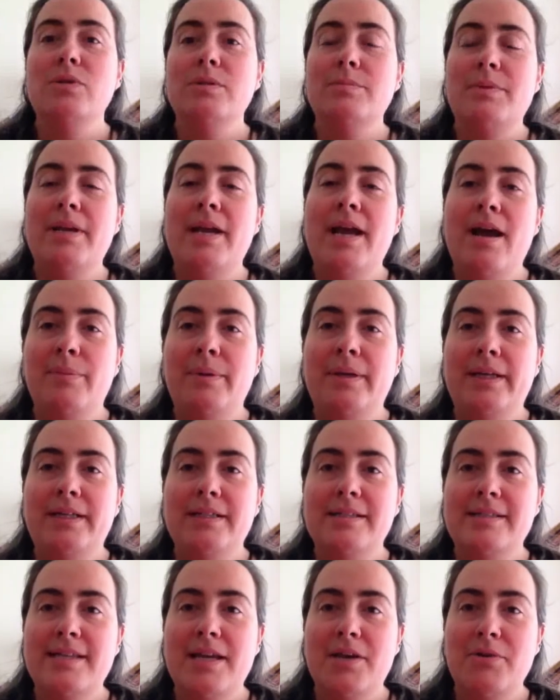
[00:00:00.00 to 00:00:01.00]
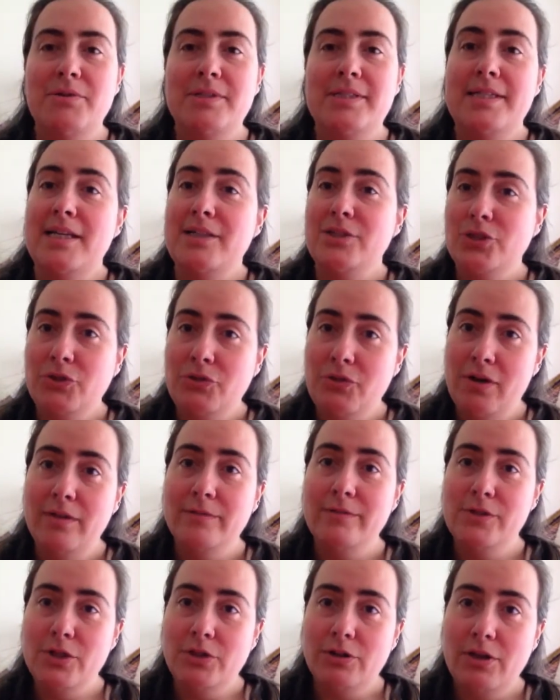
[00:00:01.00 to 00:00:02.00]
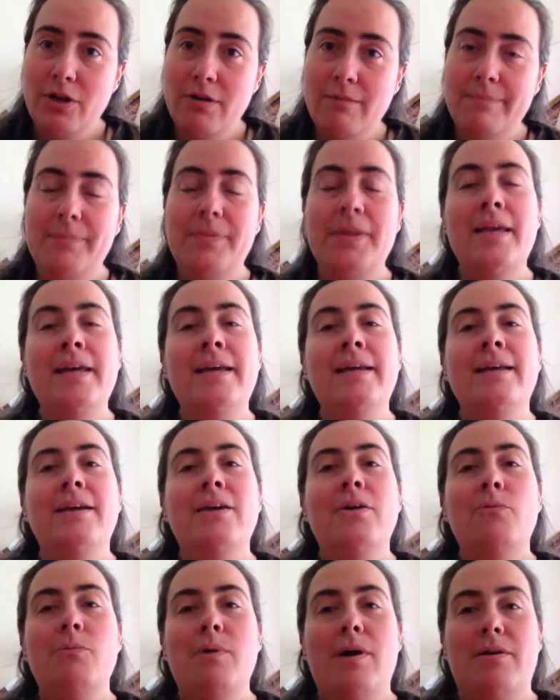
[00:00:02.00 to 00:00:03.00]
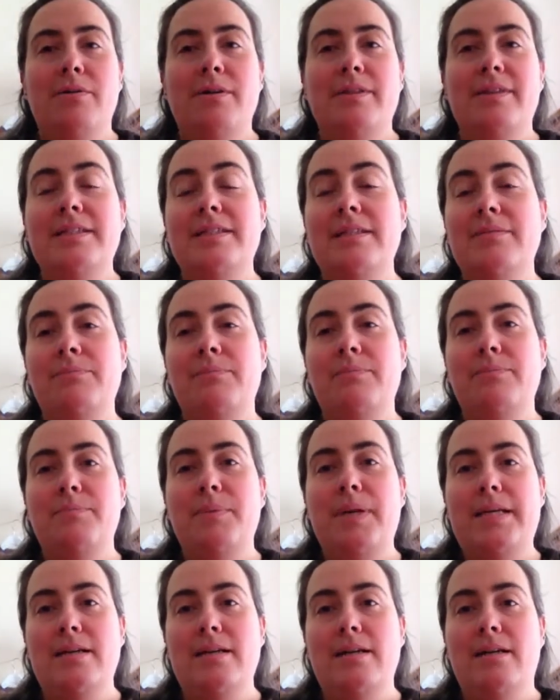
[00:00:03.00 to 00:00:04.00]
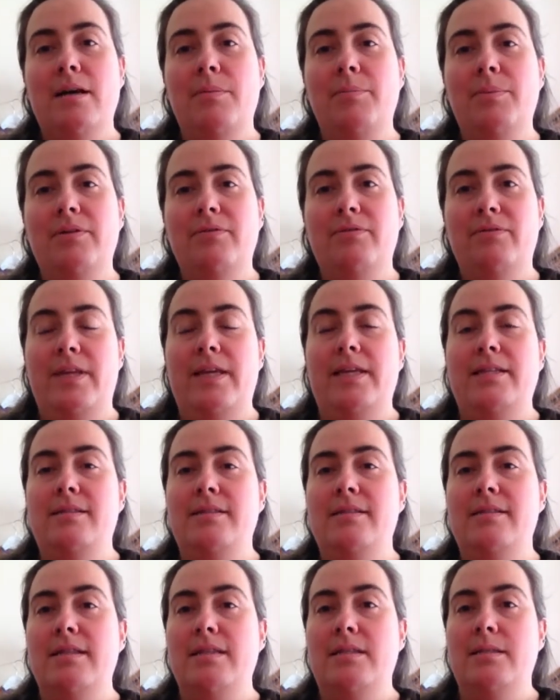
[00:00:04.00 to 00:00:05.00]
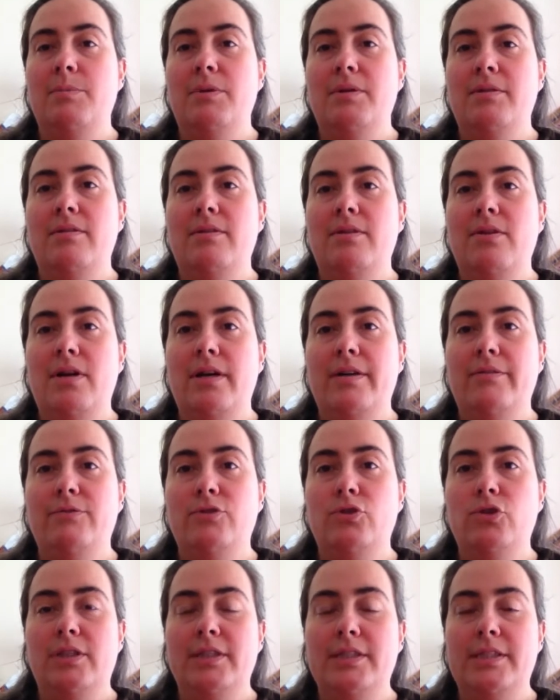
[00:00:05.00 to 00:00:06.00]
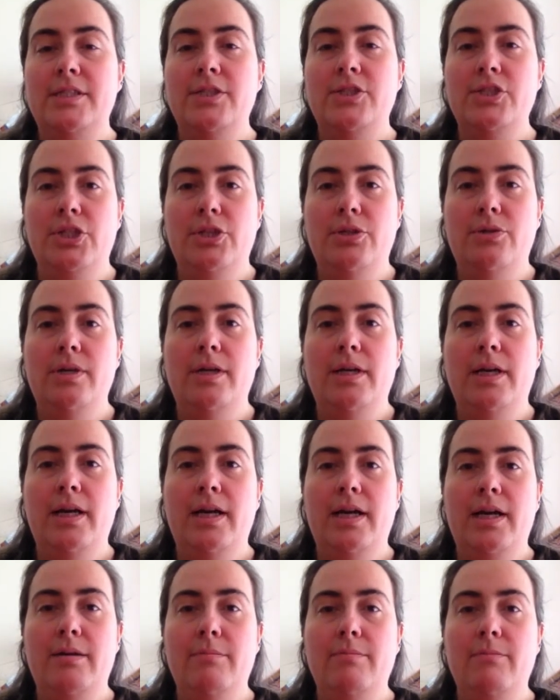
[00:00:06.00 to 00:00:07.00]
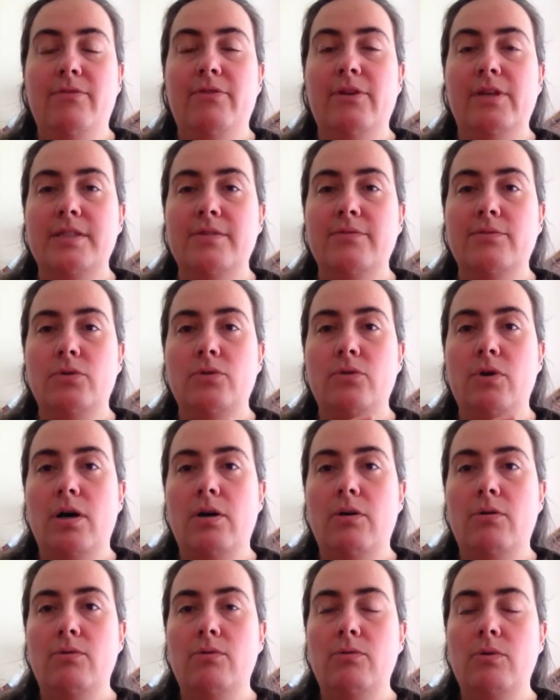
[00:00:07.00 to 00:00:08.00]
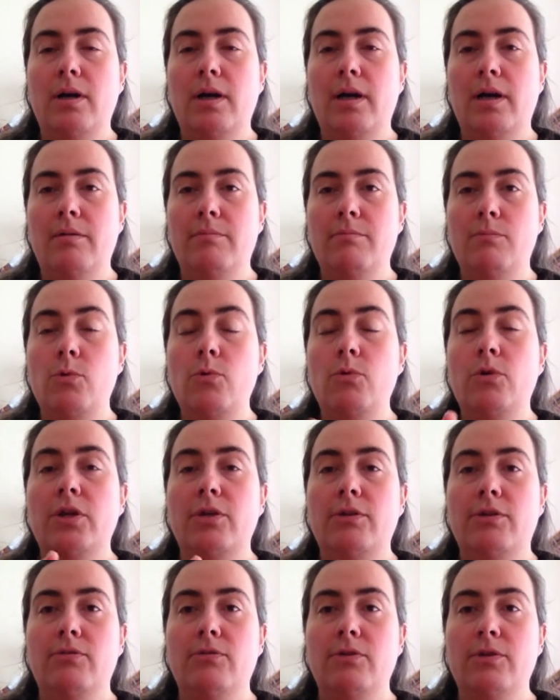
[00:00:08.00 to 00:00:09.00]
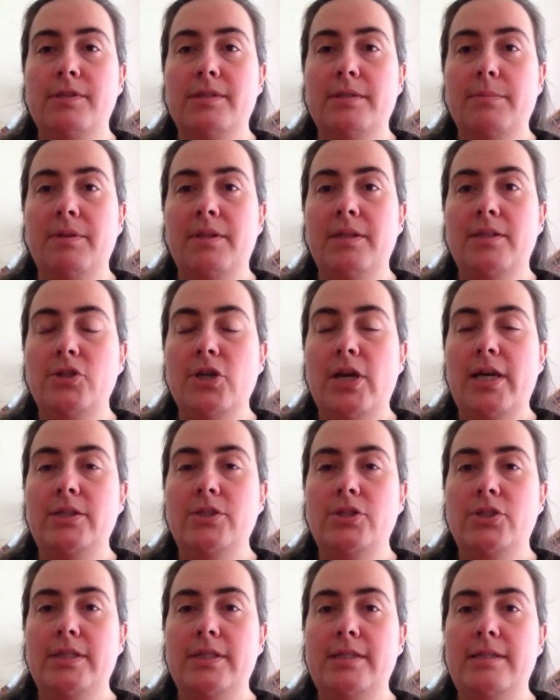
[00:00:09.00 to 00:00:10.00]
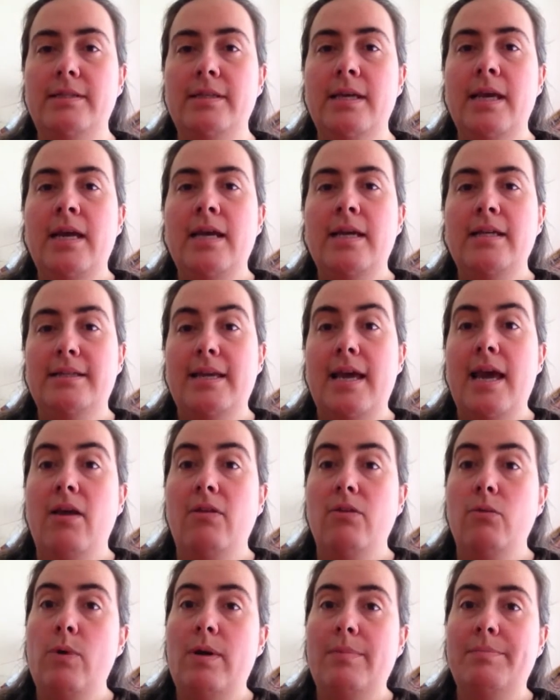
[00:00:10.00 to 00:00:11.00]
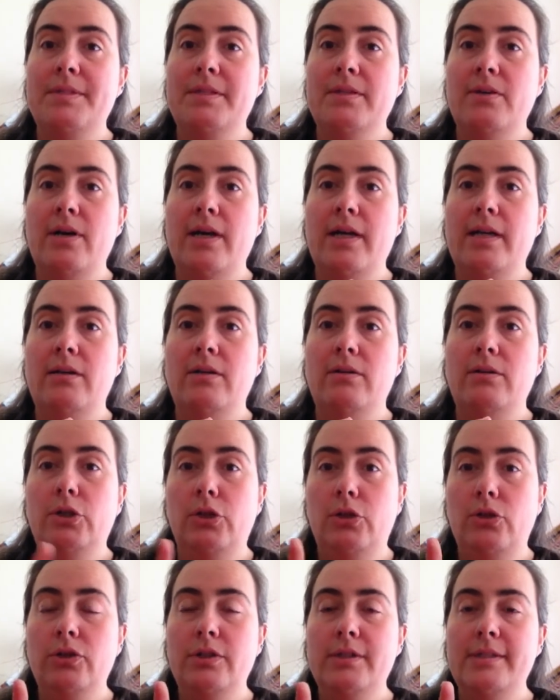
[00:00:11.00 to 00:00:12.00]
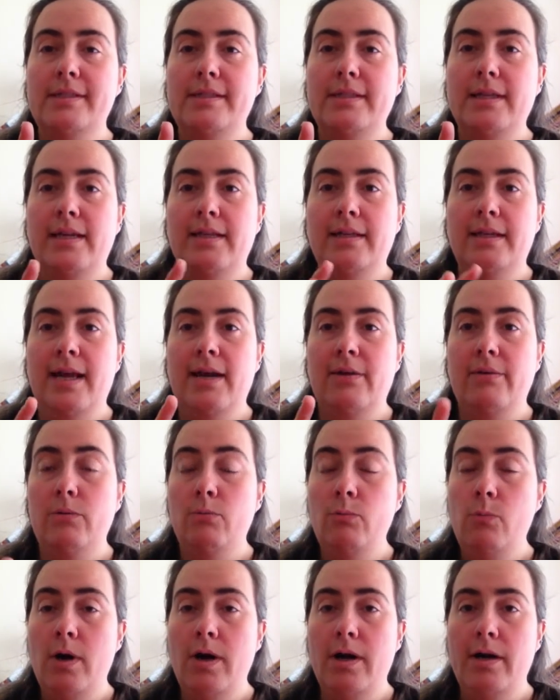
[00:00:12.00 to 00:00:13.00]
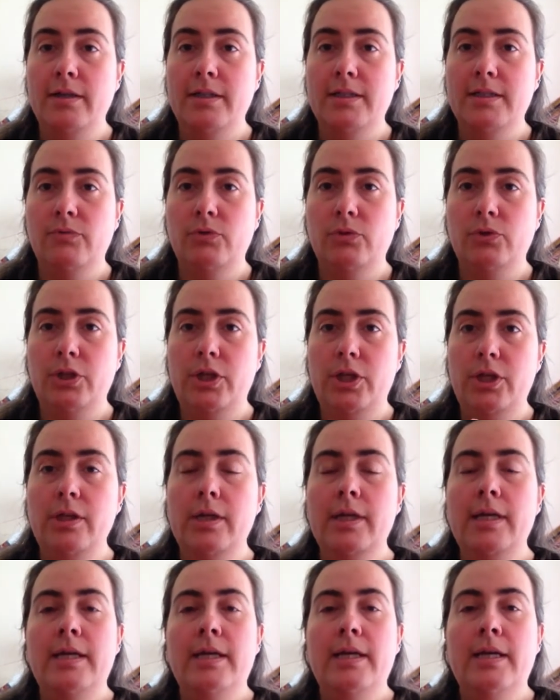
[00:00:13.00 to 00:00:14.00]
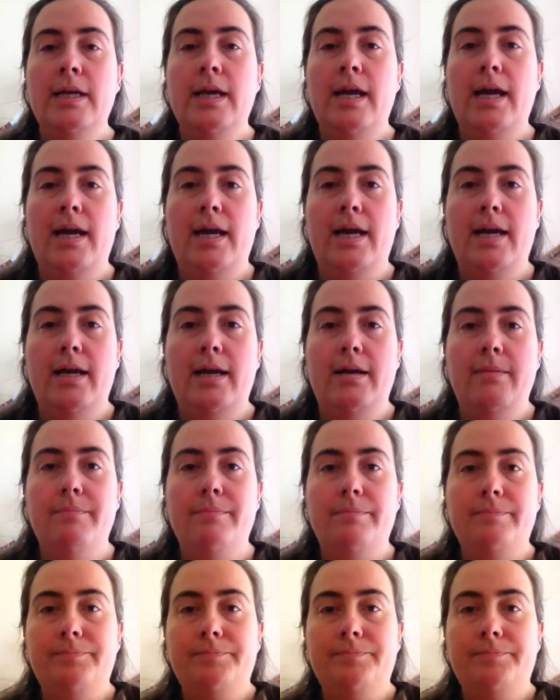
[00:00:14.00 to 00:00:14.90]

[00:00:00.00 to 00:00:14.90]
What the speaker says: been happening at sarastexturecrafts.com? Well, there's been a couple of things this month that I've tried to do. First of all, I'll walk you through some of the changes to how the website looks and how it works for you. And